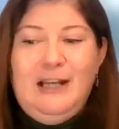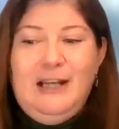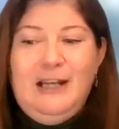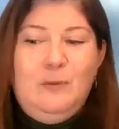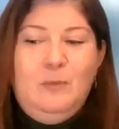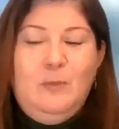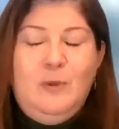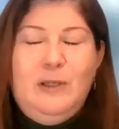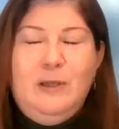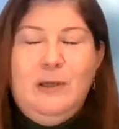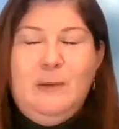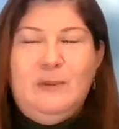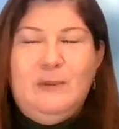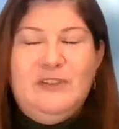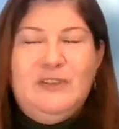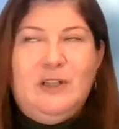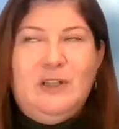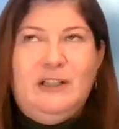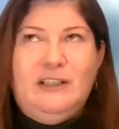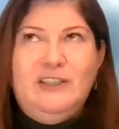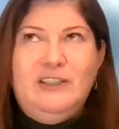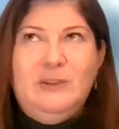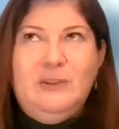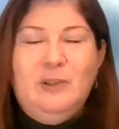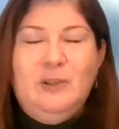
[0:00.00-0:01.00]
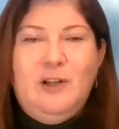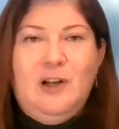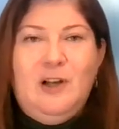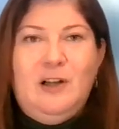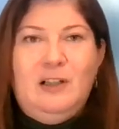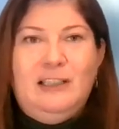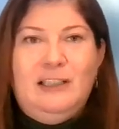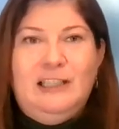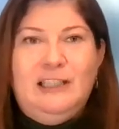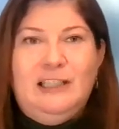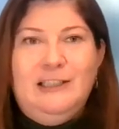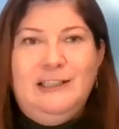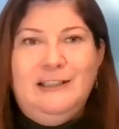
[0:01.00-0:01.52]
I was talking to a
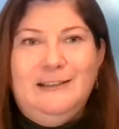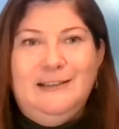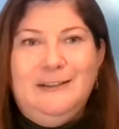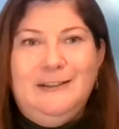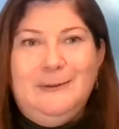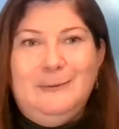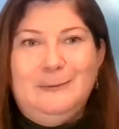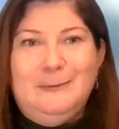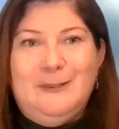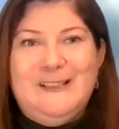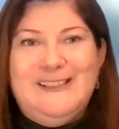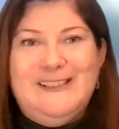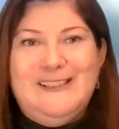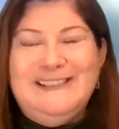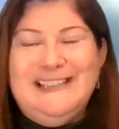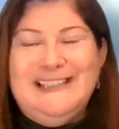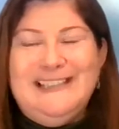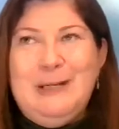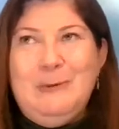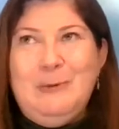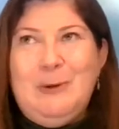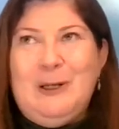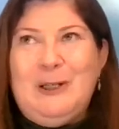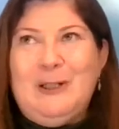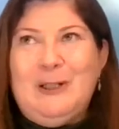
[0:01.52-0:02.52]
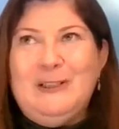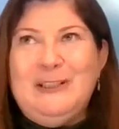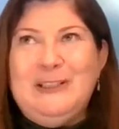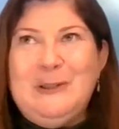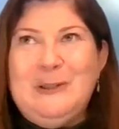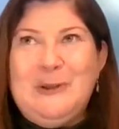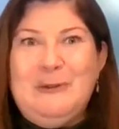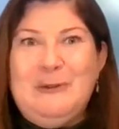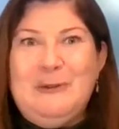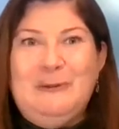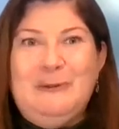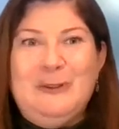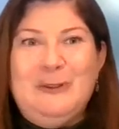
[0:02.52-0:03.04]
colleague recently where, you
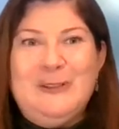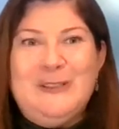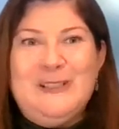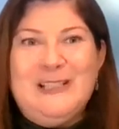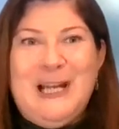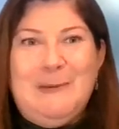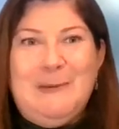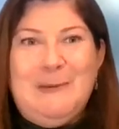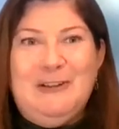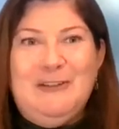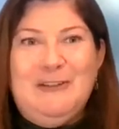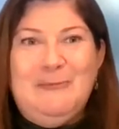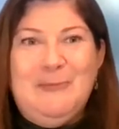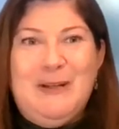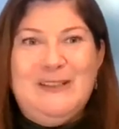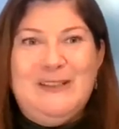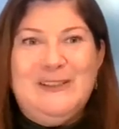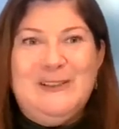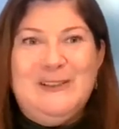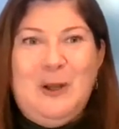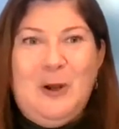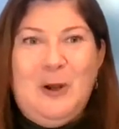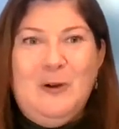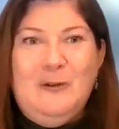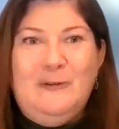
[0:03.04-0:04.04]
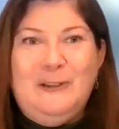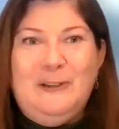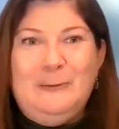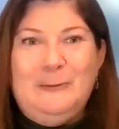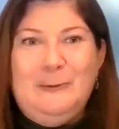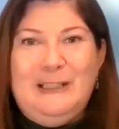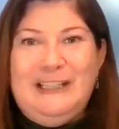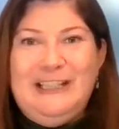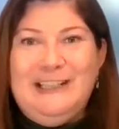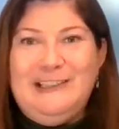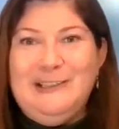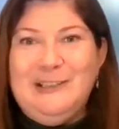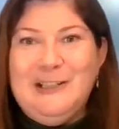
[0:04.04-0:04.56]
know, the first couple of months of COVID,
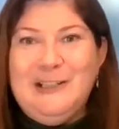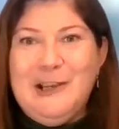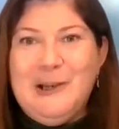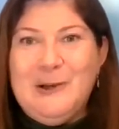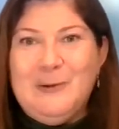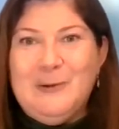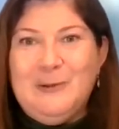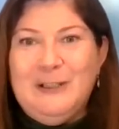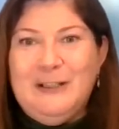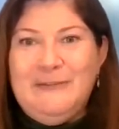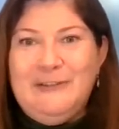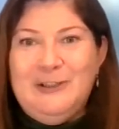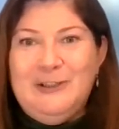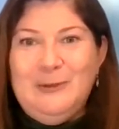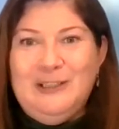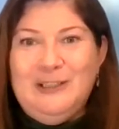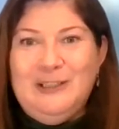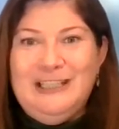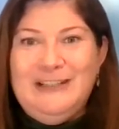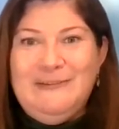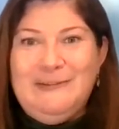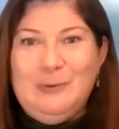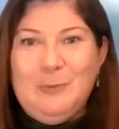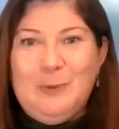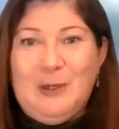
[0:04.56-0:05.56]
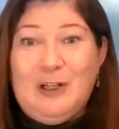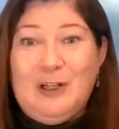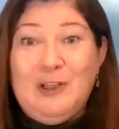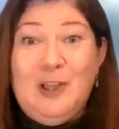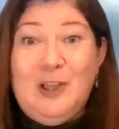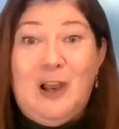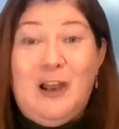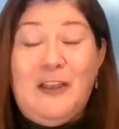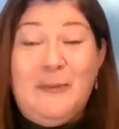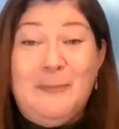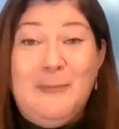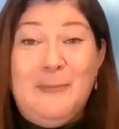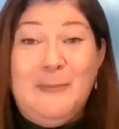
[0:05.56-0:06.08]
we didn't know if you could even wear
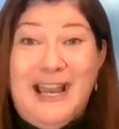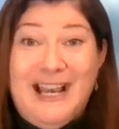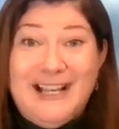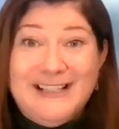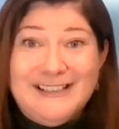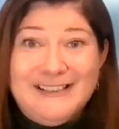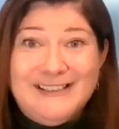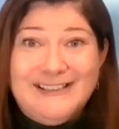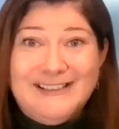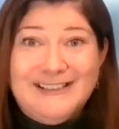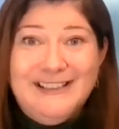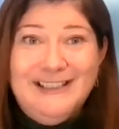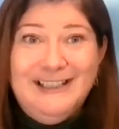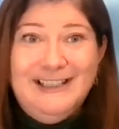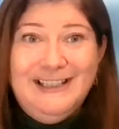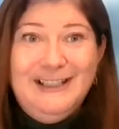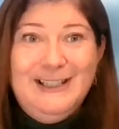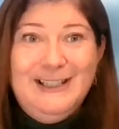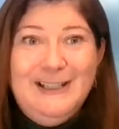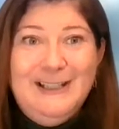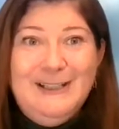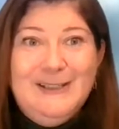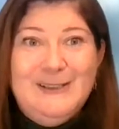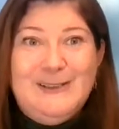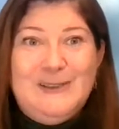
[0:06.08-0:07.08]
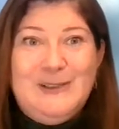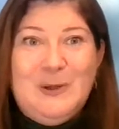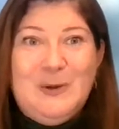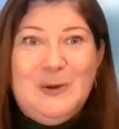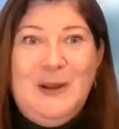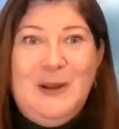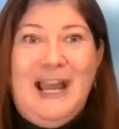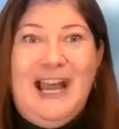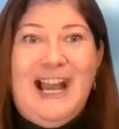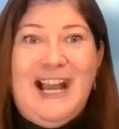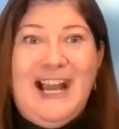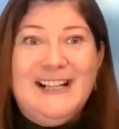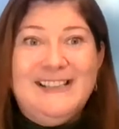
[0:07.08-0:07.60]
cloth masks.
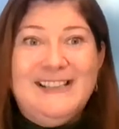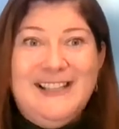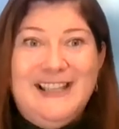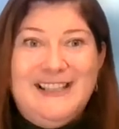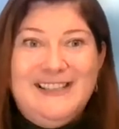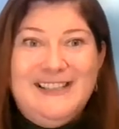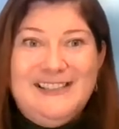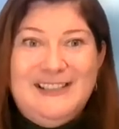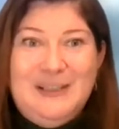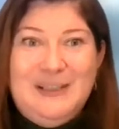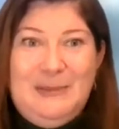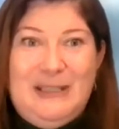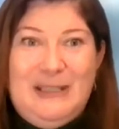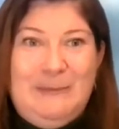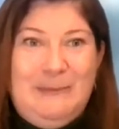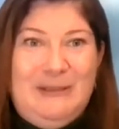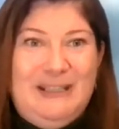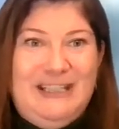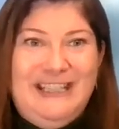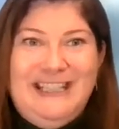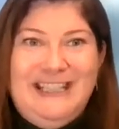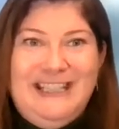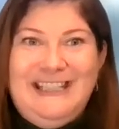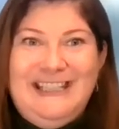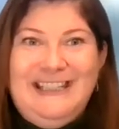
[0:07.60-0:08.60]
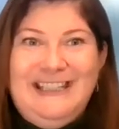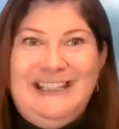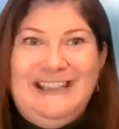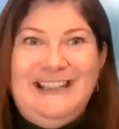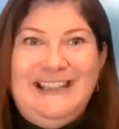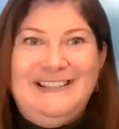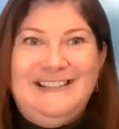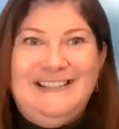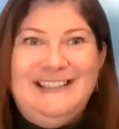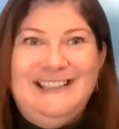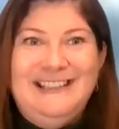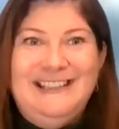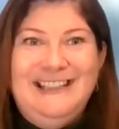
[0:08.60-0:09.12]
So access to
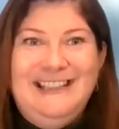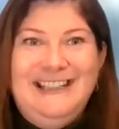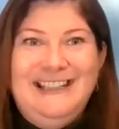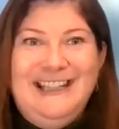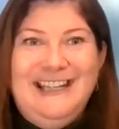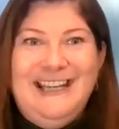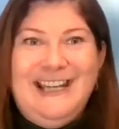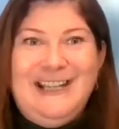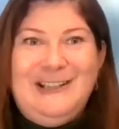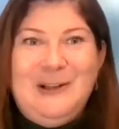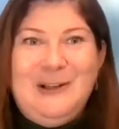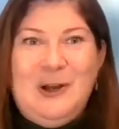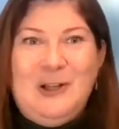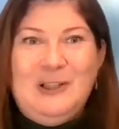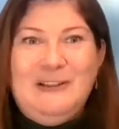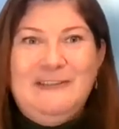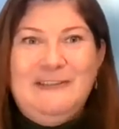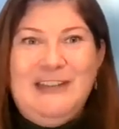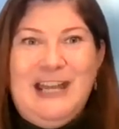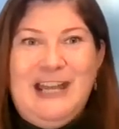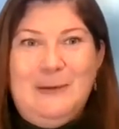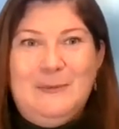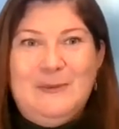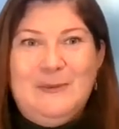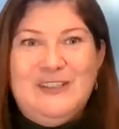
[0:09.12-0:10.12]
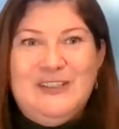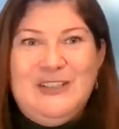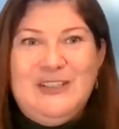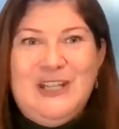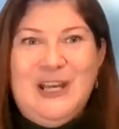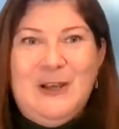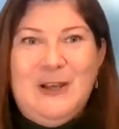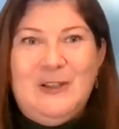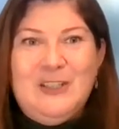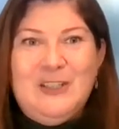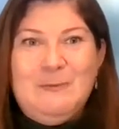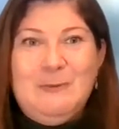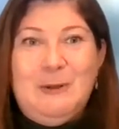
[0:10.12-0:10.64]
PPE and all of that was a
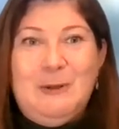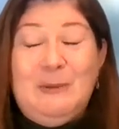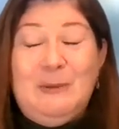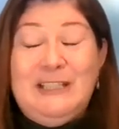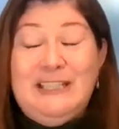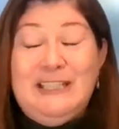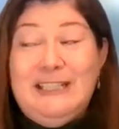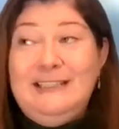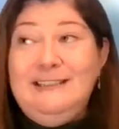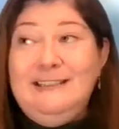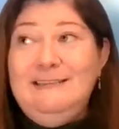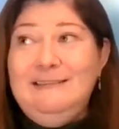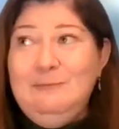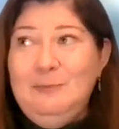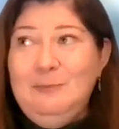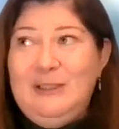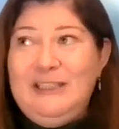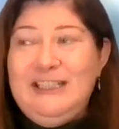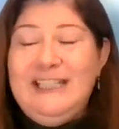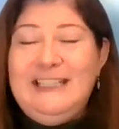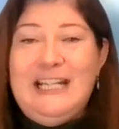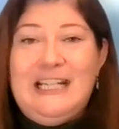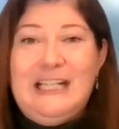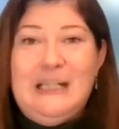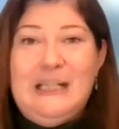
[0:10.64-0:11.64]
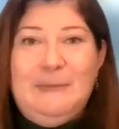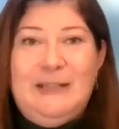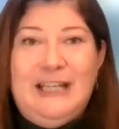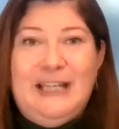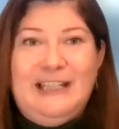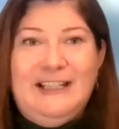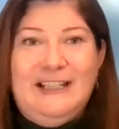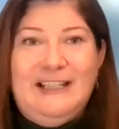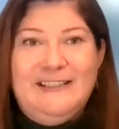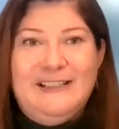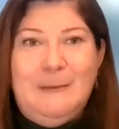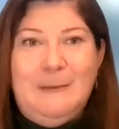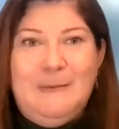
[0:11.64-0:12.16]
challenge, but we did end up
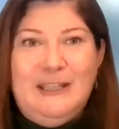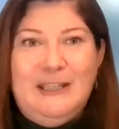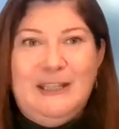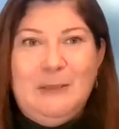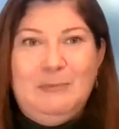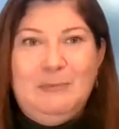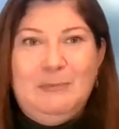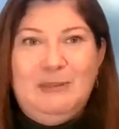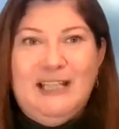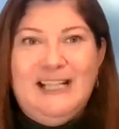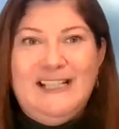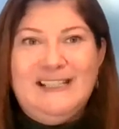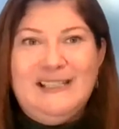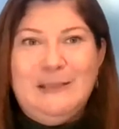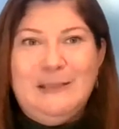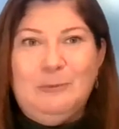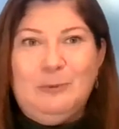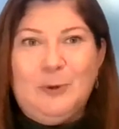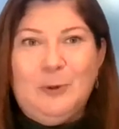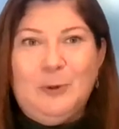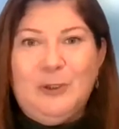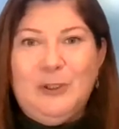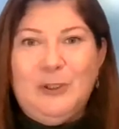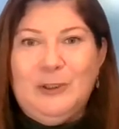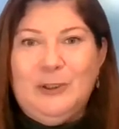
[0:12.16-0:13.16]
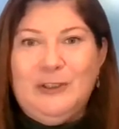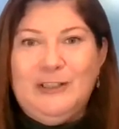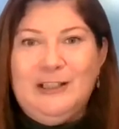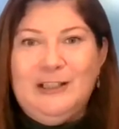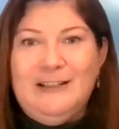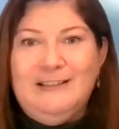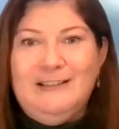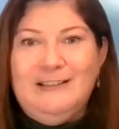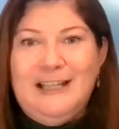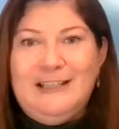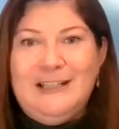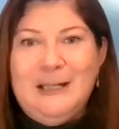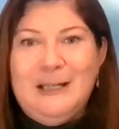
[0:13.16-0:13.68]
getting something in place and procured
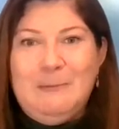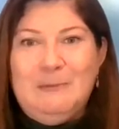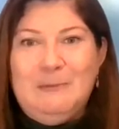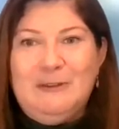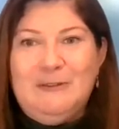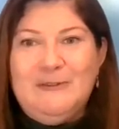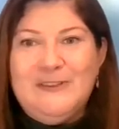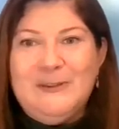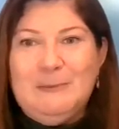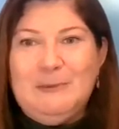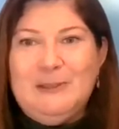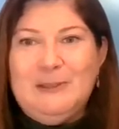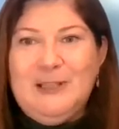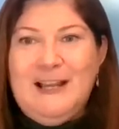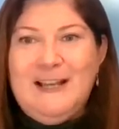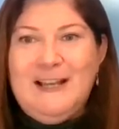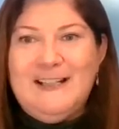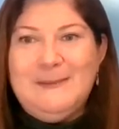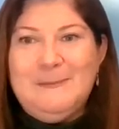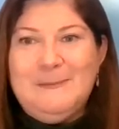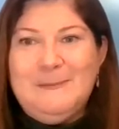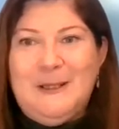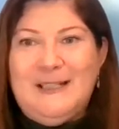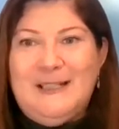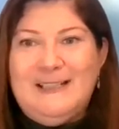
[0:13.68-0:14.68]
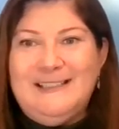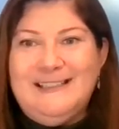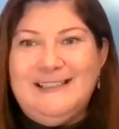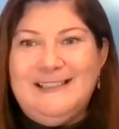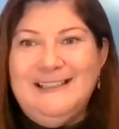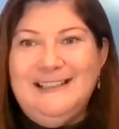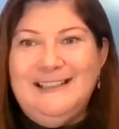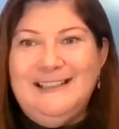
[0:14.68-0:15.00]
a number of supplies. But